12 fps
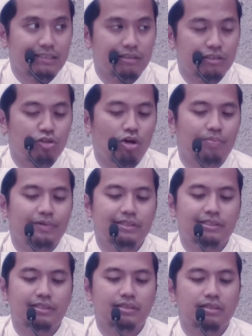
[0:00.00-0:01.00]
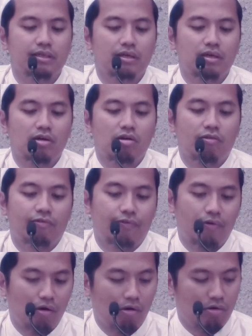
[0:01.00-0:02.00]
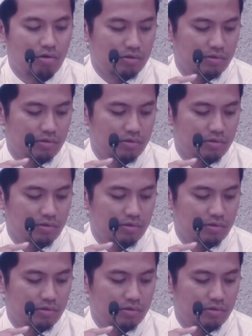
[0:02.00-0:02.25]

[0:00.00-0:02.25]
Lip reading: the top reason for